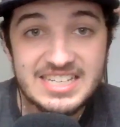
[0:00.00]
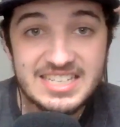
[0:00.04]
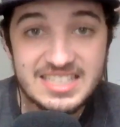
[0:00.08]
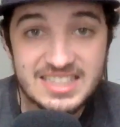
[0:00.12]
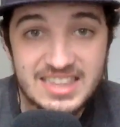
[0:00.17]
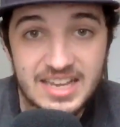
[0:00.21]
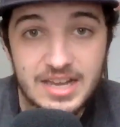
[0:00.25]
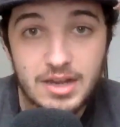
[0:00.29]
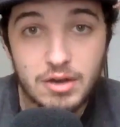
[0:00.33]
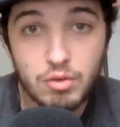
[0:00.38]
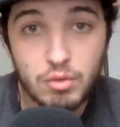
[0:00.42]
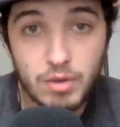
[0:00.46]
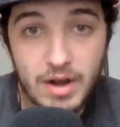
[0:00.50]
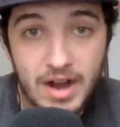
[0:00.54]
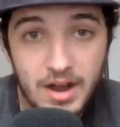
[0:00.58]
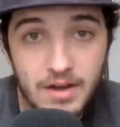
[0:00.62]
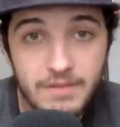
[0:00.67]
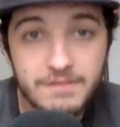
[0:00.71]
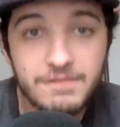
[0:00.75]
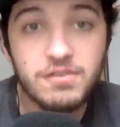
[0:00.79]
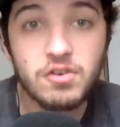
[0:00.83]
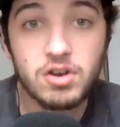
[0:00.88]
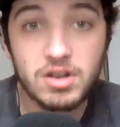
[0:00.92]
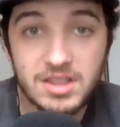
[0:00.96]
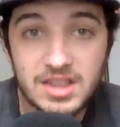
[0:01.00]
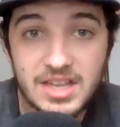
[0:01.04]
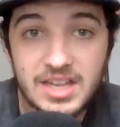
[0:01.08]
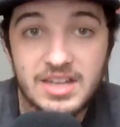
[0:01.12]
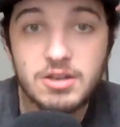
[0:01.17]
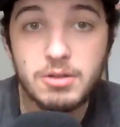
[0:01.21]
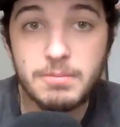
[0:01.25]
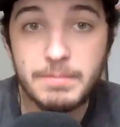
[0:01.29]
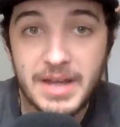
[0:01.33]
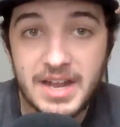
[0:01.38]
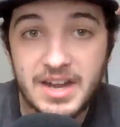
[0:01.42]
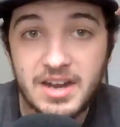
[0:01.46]
he's sticking around for a
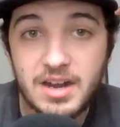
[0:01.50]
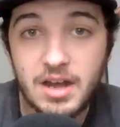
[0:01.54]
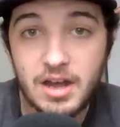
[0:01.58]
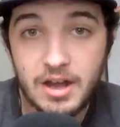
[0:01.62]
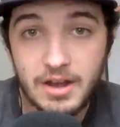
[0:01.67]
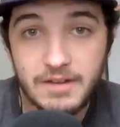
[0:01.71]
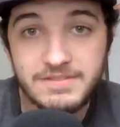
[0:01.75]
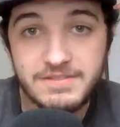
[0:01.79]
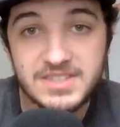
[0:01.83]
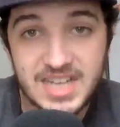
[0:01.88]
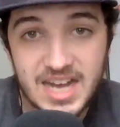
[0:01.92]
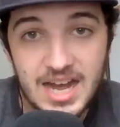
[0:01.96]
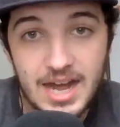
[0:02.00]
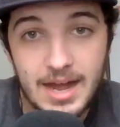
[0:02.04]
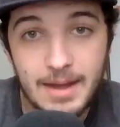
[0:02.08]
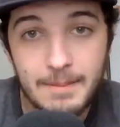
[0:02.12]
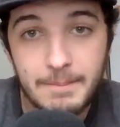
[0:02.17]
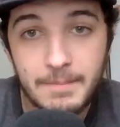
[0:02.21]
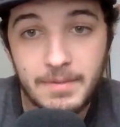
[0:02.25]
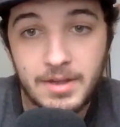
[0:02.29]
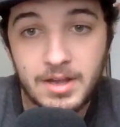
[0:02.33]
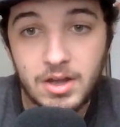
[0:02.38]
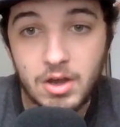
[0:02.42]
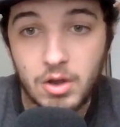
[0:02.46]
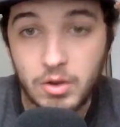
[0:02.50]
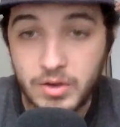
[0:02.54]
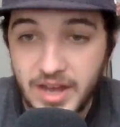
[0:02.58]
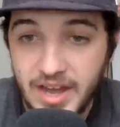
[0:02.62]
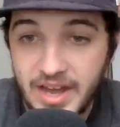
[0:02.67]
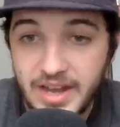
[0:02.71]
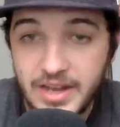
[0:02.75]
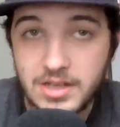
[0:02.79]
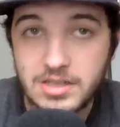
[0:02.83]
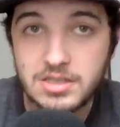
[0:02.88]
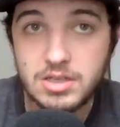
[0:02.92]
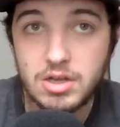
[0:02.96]
little bit of time.
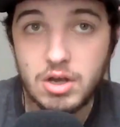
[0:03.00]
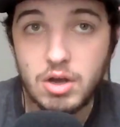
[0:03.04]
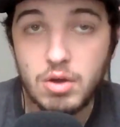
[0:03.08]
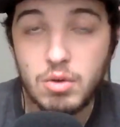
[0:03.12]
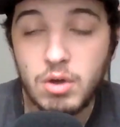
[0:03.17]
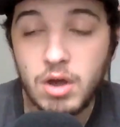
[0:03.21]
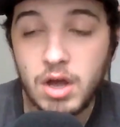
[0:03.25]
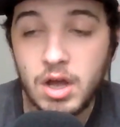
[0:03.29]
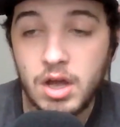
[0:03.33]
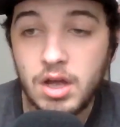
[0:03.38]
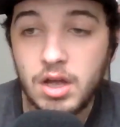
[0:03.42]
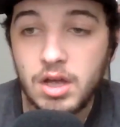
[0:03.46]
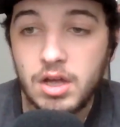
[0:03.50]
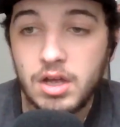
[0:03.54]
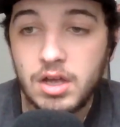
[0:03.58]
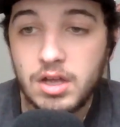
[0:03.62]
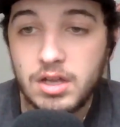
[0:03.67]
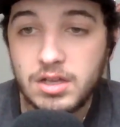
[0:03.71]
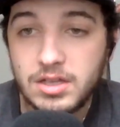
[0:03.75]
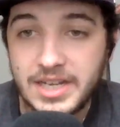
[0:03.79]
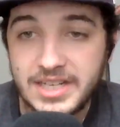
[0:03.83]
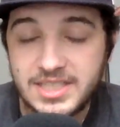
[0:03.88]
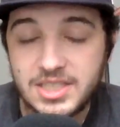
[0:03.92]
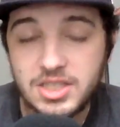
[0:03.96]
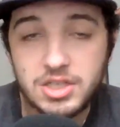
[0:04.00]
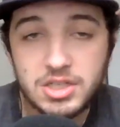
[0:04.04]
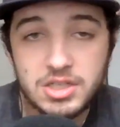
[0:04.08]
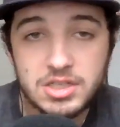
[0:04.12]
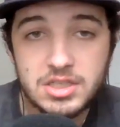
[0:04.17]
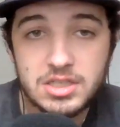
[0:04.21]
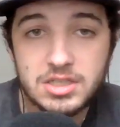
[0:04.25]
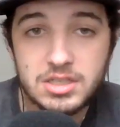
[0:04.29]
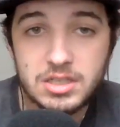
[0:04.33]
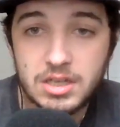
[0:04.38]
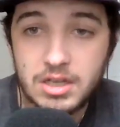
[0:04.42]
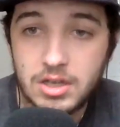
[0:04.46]
Okay. So let's
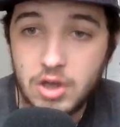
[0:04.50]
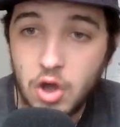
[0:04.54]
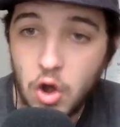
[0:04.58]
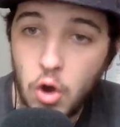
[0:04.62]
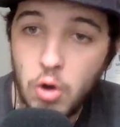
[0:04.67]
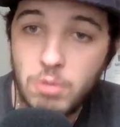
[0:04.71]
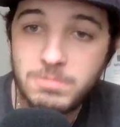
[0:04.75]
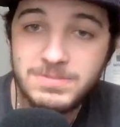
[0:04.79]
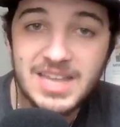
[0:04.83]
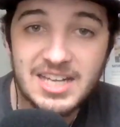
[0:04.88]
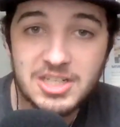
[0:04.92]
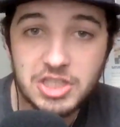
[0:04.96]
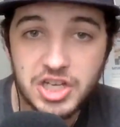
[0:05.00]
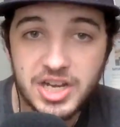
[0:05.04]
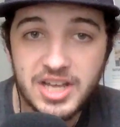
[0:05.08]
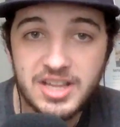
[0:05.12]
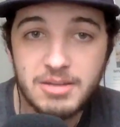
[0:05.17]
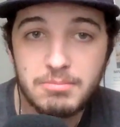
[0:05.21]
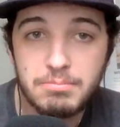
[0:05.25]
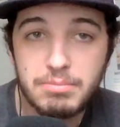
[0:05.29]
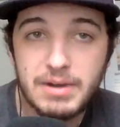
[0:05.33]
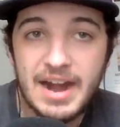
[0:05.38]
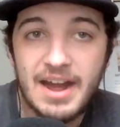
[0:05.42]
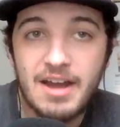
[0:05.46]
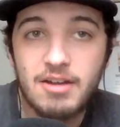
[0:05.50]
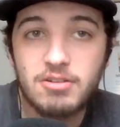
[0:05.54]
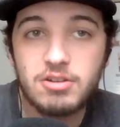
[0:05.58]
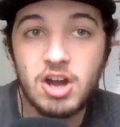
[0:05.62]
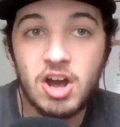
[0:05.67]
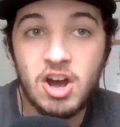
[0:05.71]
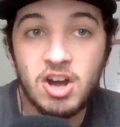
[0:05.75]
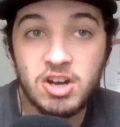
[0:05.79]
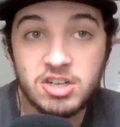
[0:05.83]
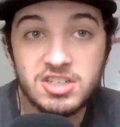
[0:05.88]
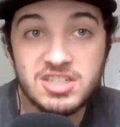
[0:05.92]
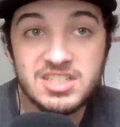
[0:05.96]
just hope that Jaylen Brown
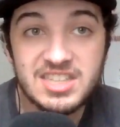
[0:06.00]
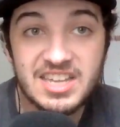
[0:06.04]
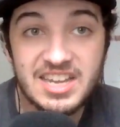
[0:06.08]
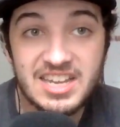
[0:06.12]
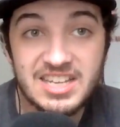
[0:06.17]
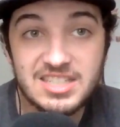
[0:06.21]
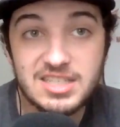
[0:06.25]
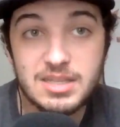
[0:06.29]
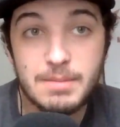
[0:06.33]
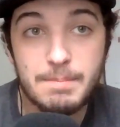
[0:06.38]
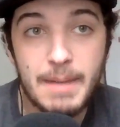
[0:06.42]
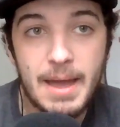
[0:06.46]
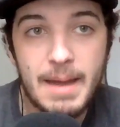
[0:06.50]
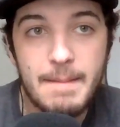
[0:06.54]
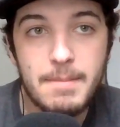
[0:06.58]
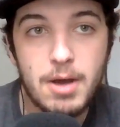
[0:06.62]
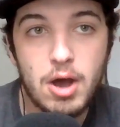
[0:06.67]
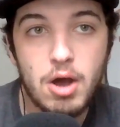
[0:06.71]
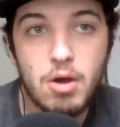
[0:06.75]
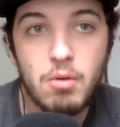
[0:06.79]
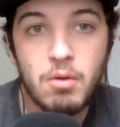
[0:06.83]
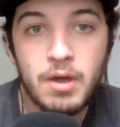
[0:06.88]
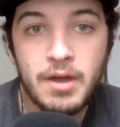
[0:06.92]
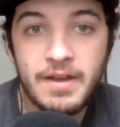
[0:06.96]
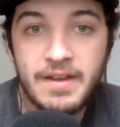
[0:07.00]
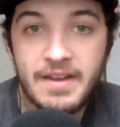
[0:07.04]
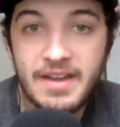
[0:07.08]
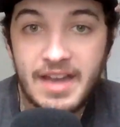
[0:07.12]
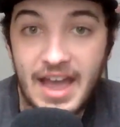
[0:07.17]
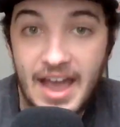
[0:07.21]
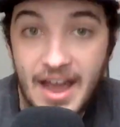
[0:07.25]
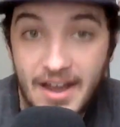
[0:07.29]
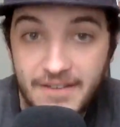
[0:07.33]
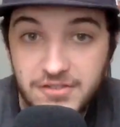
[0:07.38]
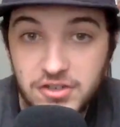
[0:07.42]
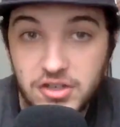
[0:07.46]
understands the memo
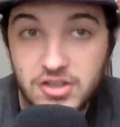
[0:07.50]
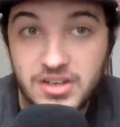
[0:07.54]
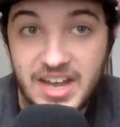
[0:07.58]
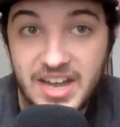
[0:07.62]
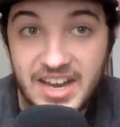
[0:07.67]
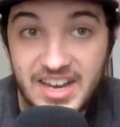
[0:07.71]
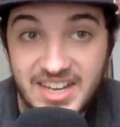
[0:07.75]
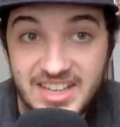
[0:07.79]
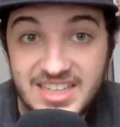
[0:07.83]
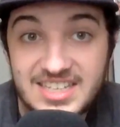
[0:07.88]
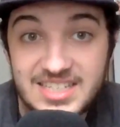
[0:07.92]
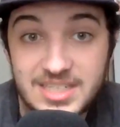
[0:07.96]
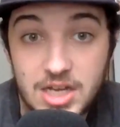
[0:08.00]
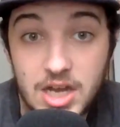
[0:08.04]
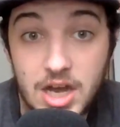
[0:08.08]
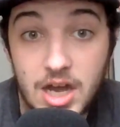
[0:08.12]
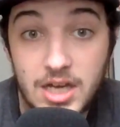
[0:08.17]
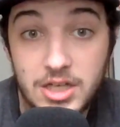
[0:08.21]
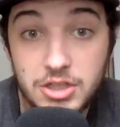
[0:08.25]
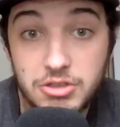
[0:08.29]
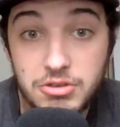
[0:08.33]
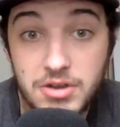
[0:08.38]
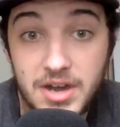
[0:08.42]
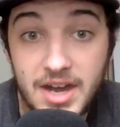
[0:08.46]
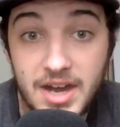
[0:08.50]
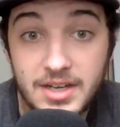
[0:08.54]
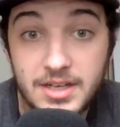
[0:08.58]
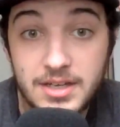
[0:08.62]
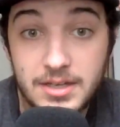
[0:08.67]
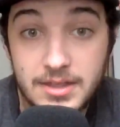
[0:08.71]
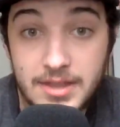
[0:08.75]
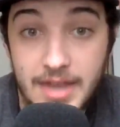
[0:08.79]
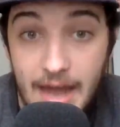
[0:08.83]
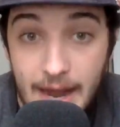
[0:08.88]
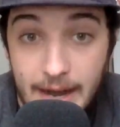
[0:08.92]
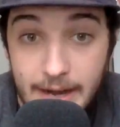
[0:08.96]
after getting this contract
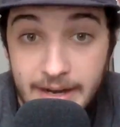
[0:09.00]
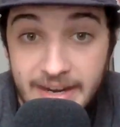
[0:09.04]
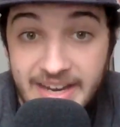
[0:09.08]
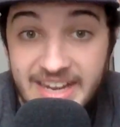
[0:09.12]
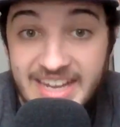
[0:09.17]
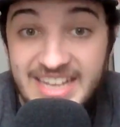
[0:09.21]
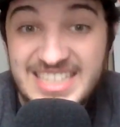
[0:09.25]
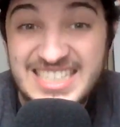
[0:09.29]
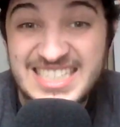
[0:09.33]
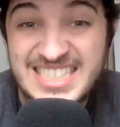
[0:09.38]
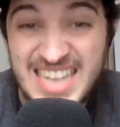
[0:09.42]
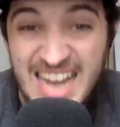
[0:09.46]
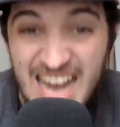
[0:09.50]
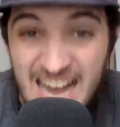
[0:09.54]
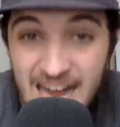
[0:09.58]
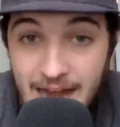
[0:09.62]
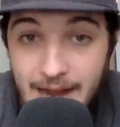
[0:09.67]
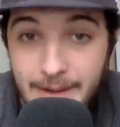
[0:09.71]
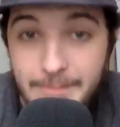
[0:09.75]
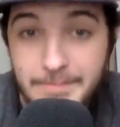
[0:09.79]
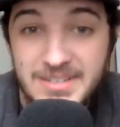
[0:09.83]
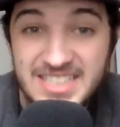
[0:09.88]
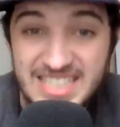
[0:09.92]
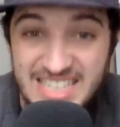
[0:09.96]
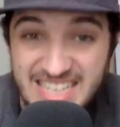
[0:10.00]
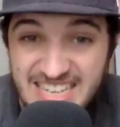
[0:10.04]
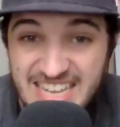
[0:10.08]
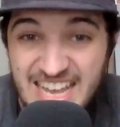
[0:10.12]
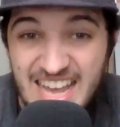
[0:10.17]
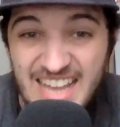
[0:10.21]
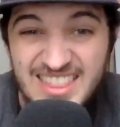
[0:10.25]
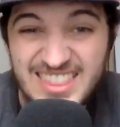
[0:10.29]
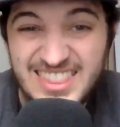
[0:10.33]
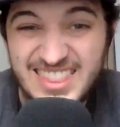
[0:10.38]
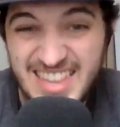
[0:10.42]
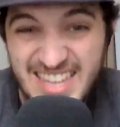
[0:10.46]
that it's time to
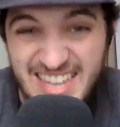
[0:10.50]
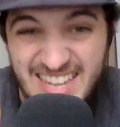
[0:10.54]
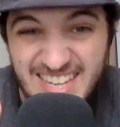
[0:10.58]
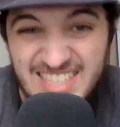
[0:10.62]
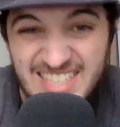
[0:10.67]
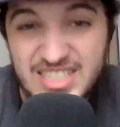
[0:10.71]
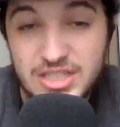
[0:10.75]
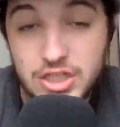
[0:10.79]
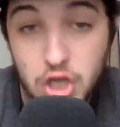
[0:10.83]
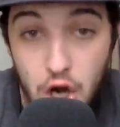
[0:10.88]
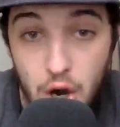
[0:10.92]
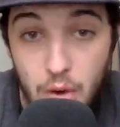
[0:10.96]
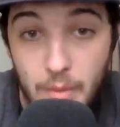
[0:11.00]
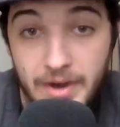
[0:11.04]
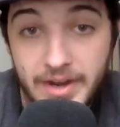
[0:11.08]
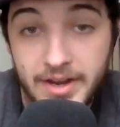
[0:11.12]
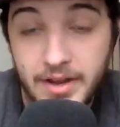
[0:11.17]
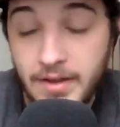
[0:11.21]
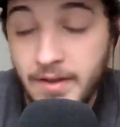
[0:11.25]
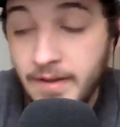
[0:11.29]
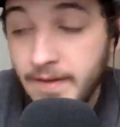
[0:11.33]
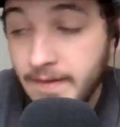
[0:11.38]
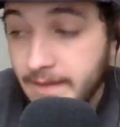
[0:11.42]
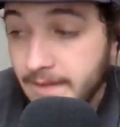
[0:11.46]
get things going.